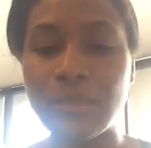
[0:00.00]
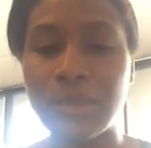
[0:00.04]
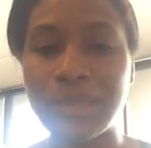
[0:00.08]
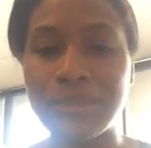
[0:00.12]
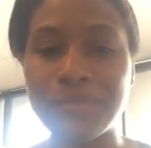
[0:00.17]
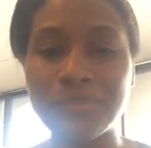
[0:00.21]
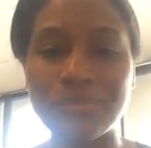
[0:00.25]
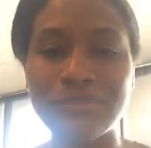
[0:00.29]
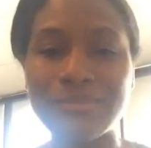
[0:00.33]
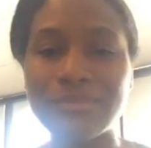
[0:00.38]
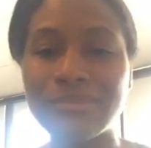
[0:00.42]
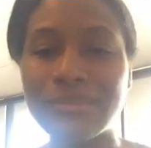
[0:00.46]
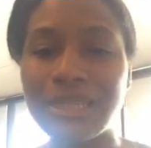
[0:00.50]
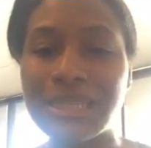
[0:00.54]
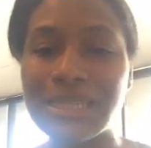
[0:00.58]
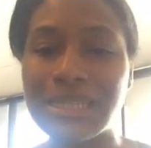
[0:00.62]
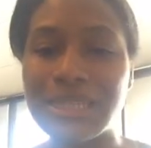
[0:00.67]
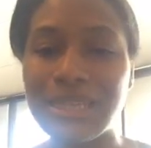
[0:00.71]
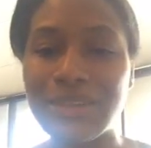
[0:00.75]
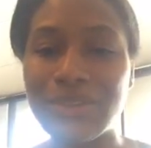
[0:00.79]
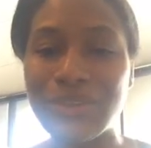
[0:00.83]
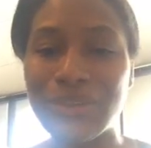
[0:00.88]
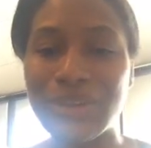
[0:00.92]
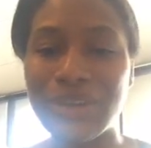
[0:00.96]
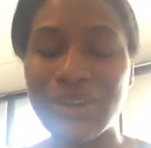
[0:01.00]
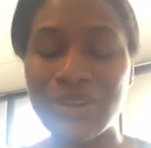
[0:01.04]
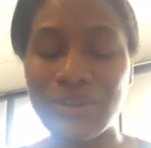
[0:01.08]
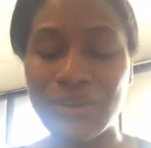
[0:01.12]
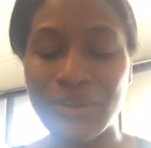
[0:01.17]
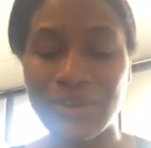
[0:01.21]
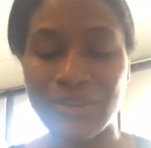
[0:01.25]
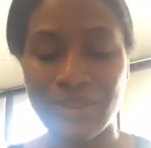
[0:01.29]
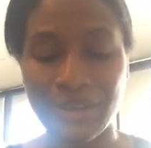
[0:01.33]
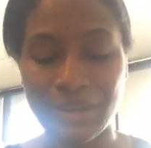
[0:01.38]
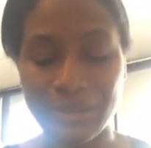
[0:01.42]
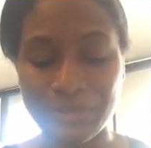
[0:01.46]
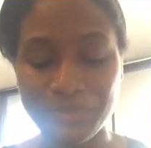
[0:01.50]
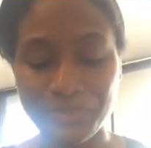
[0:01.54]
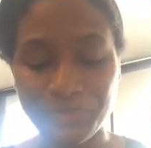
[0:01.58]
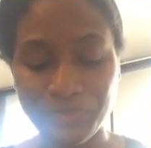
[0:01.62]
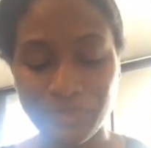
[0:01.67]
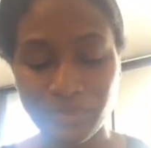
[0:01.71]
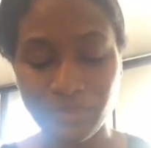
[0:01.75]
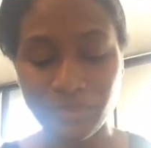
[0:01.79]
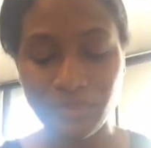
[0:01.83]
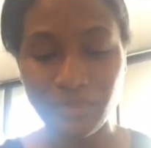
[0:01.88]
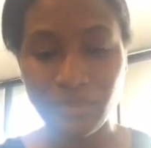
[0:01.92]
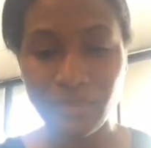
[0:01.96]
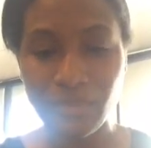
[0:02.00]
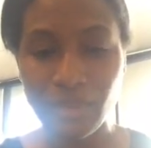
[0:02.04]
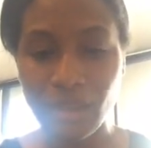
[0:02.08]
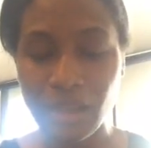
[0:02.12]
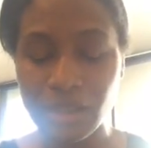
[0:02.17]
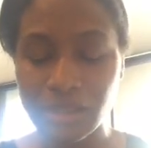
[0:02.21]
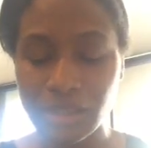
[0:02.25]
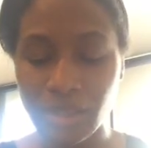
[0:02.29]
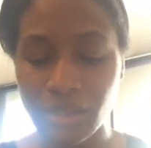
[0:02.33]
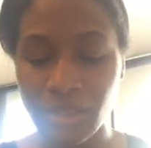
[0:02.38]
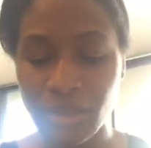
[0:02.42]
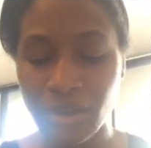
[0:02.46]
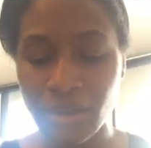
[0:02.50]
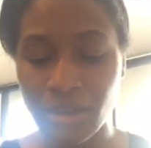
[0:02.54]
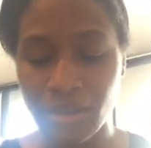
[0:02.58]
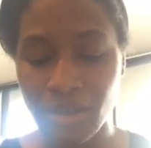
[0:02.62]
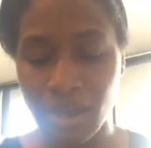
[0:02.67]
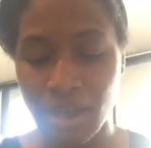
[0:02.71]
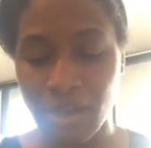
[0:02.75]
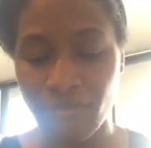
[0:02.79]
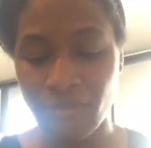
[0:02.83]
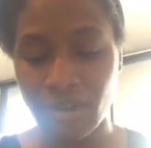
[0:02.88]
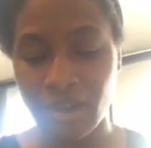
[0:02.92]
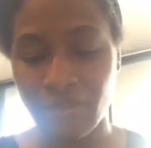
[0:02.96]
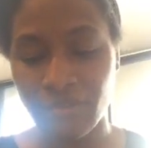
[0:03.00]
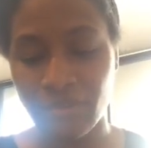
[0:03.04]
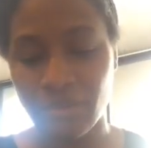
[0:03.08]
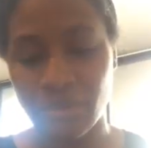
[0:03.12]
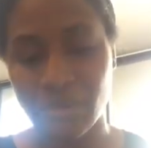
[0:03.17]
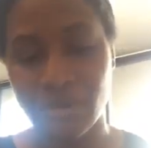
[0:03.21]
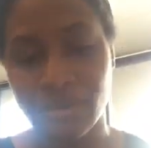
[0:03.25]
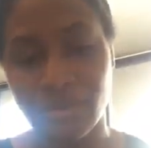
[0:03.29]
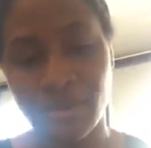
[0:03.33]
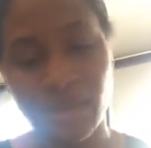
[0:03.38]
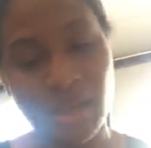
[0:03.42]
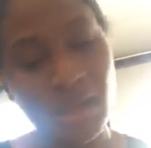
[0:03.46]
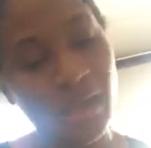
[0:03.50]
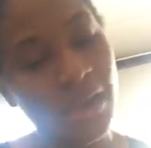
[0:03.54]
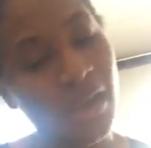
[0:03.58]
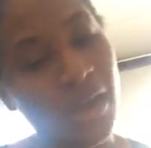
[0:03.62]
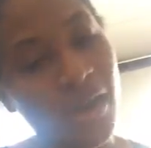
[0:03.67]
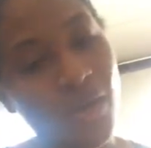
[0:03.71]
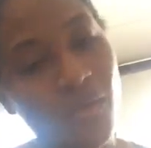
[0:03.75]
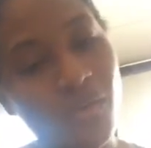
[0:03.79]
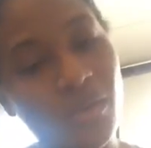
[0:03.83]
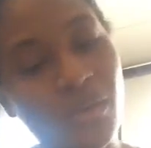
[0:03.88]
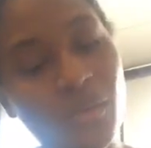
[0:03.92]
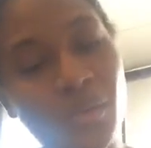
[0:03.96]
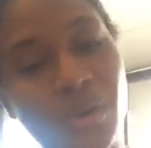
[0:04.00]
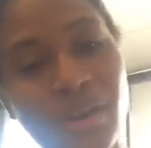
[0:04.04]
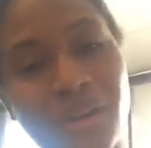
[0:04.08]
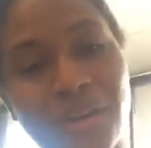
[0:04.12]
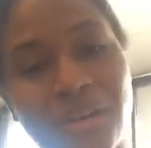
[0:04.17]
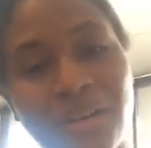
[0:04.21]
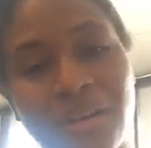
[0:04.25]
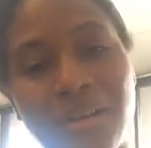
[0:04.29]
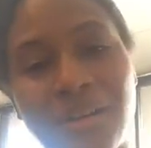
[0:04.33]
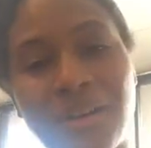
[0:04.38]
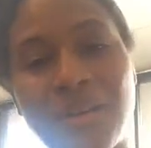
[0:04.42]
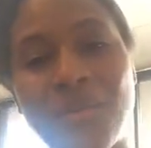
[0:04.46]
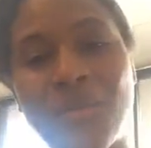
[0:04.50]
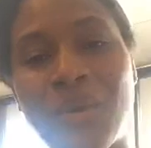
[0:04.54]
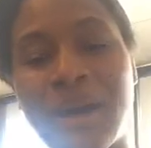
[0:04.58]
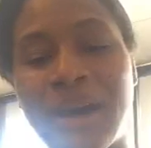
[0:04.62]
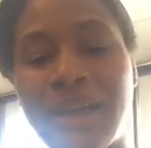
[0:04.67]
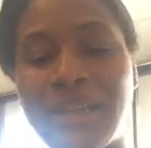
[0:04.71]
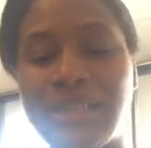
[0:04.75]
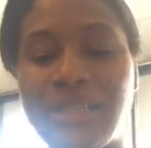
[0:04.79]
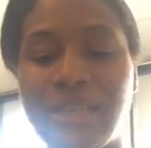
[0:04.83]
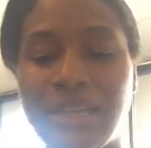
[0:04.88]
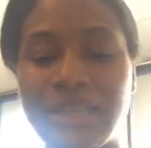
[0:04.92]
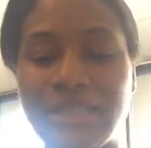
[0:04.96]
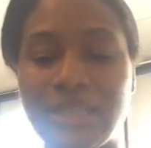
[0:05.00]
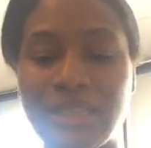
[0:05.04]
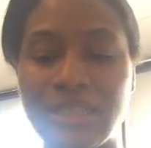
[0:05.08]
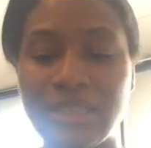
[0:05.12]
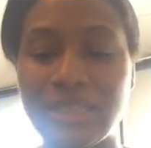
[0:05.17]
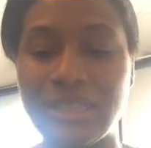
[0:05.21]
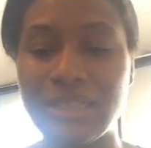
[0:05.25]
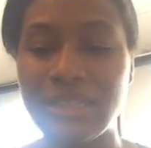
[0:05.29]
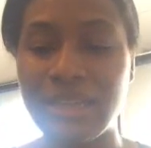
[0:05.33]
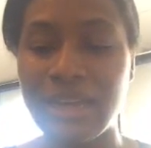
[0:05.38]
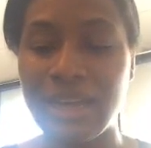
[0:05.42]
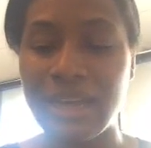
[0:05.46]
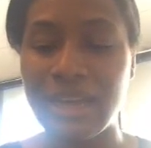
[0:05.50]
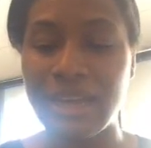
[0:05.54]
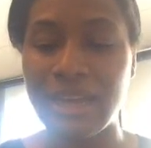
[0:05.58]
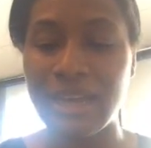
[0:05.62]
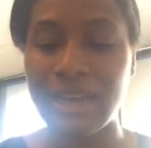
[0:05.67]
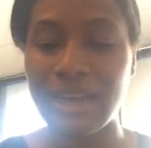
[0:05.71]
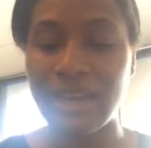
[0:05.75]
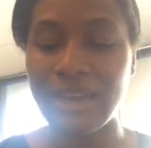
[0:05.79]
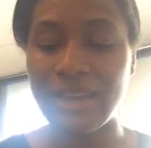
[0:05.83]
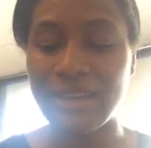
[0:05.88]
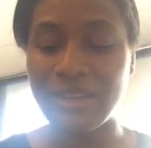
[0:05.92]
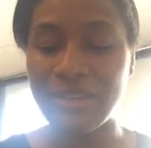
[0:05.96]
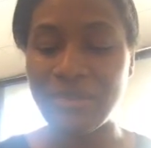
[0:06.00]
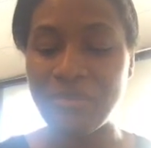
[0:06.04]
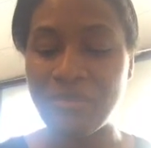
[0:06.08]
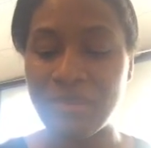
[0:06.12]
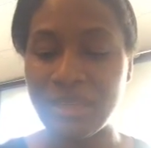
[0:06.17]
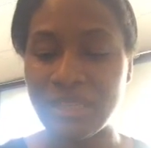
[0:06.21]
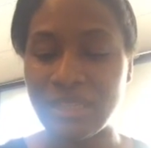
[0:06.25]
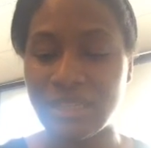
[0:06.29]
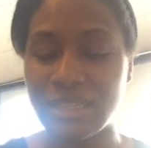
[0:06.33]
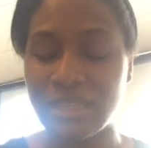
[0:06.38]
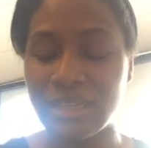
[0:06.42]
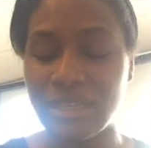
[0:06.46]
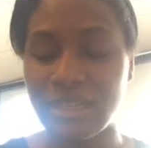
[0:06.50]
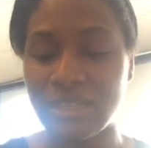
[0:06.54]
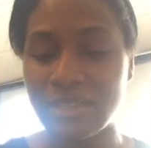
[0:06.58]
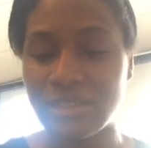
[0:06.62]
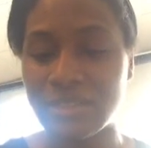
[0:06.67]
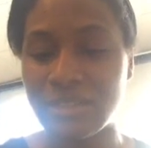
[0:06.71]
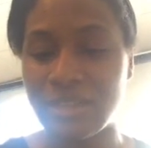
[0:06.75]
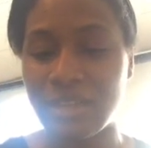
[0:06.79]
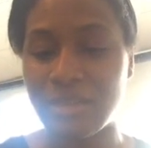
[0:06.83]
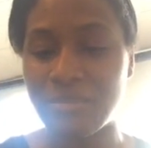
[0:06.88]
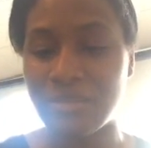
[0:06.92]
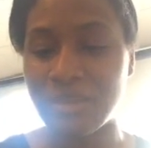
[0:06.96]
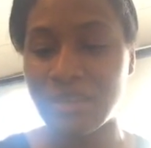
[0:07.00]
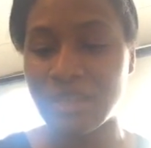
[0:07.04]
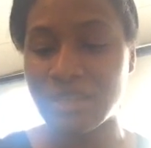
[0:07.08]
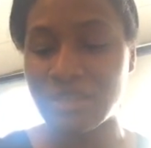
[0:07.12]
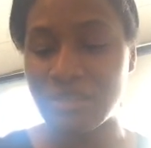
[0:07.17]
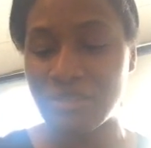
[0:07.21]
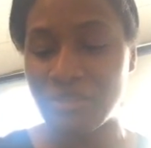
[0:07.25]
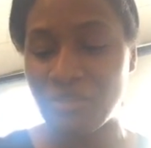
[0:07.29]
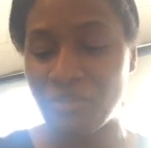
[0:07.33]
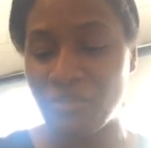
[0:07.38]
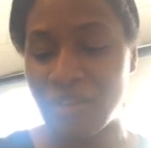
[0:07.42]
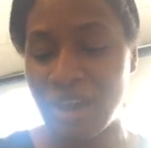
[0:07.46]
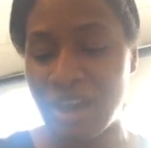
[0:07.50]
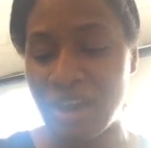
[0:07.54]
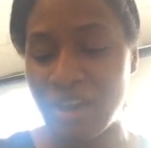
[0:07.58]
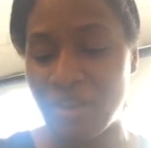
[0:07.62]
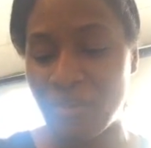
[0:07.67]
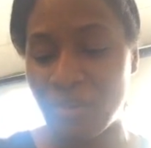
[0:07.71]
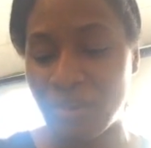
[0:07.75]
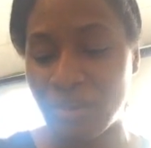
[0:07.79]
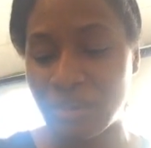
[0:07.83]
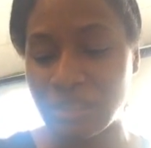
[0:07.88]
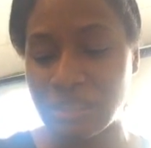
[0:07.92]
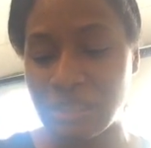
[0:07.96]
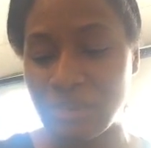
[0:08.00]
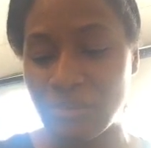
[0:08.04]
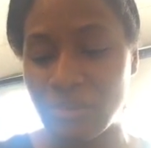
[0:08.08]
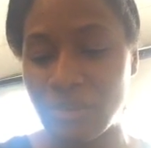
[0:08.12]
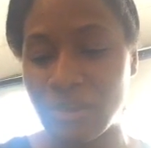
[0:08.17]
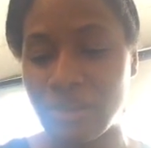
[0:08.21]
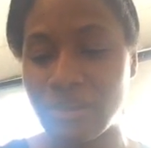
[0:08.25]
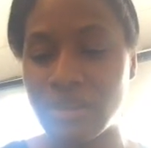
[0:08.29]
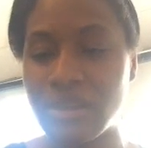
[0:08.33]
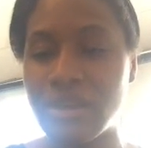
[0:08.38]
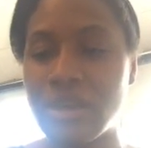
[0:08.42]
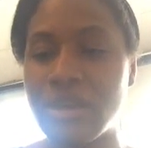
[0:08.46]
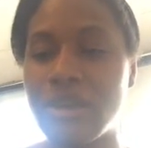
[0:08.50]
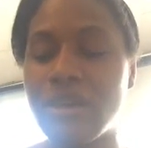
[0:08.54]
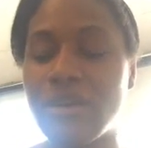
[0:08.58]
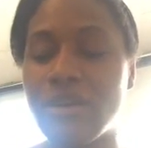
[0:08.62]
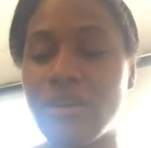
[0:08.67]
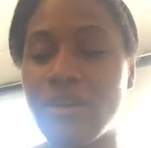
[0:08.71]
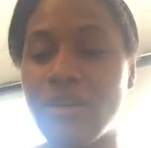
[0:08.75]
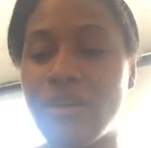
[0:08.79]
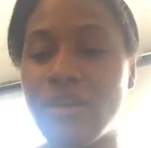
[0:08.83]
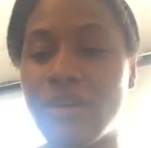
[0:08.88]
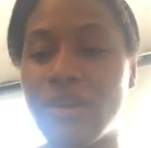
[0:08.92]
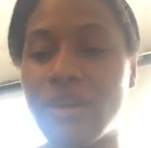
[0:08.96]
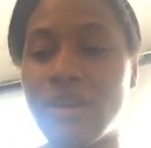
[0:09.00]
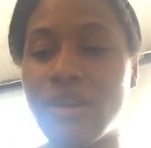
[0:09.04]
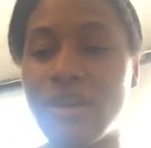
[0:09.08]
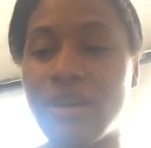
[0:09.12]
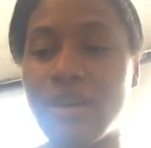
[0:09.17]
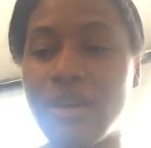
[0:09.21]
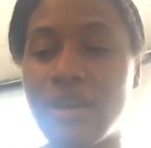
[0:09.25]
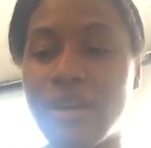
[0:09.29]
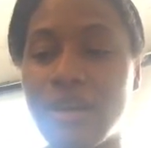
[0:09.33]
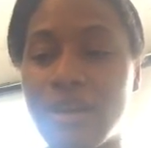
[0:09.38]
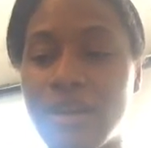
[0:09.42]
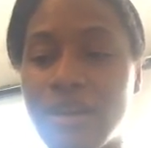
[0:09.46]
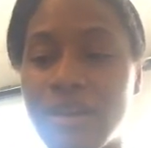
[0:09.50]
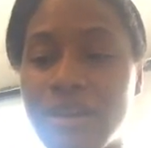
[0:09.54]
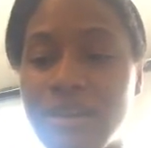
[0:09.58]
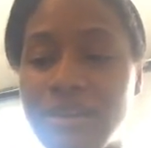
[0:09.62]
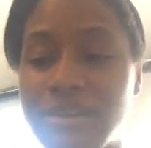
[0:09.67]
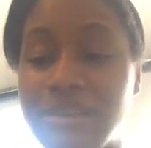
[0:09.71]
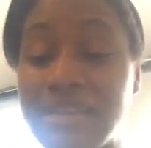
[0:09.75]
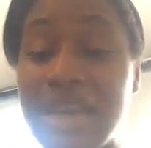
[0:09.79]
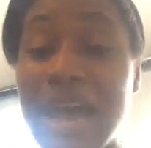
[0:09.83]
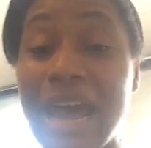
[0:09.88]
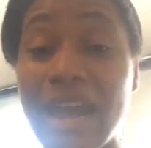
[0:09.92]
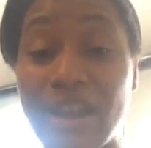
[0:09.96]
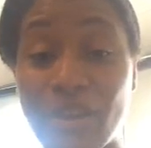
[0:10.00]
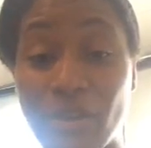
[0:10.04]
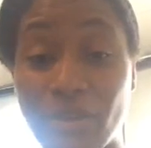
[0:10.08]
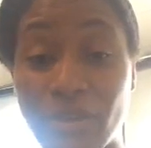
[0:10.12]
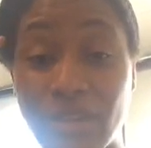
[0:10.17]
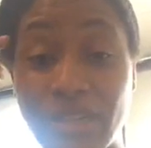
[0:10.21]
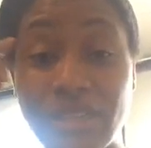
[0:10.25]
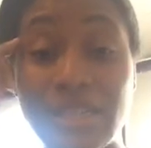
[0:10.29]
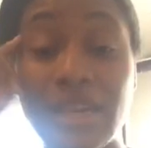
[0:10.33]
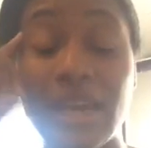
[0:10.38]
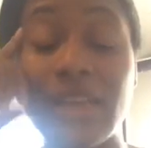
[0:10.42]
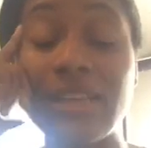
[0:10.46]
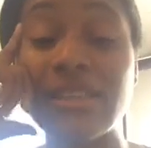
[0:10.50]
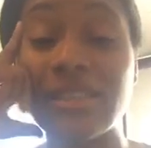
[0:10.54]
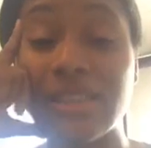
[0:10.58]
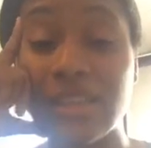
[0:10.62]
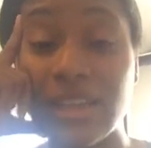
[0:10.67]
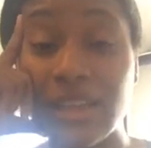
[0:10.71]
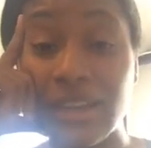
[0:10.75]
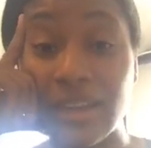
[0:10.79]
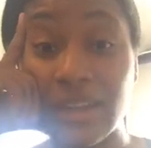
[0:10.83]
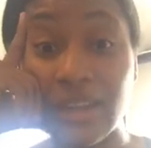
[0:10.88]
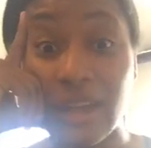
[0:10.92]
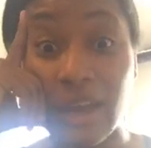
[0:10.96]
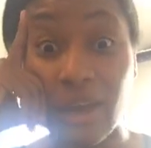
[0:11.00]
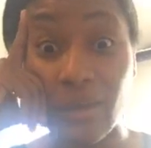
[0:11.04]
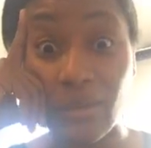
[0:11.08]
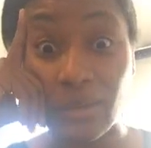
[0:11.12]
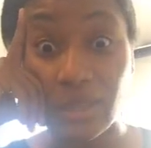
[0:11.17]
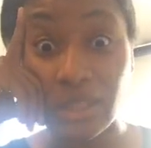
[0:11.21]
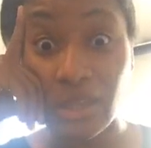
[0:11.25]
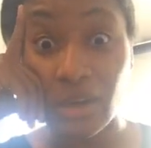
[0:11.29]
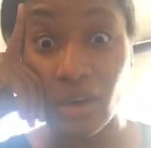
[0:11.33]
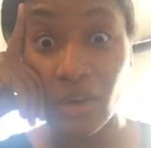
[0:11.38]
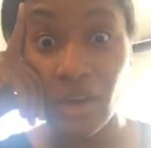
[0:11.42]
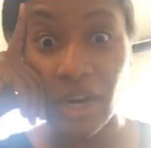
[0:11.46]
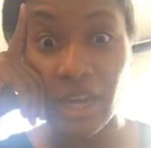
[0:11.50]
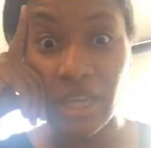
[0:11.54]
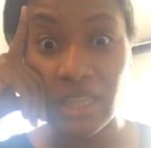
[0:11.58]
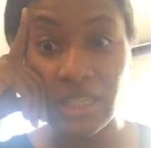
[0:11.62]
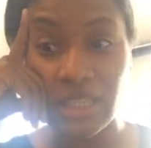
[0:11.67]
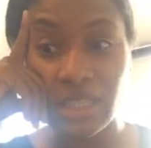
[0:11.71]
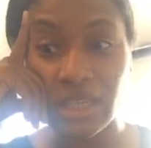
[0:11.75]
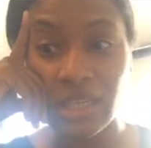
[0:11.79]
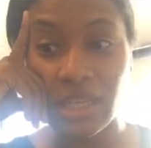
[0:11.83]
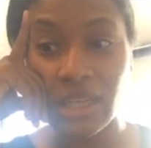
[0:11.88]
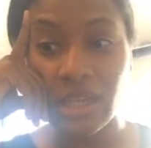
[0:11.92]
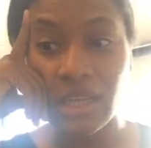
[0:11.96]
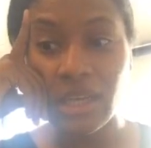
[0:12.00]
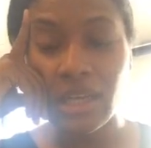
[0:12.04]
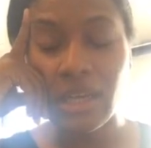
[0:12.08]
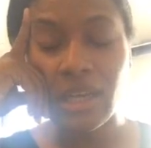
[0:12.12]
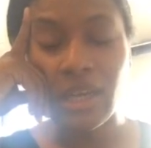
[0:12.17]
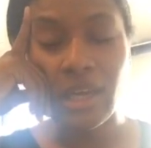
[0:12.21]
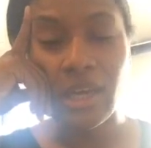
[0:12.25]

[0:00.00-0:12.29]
But that's neither here nor there. So there you have it, everyone. We went on a wine tasting today, and you missed it yesterday because of the fireworks. I went on a, a uh, daiquiri tasting. That was crazy.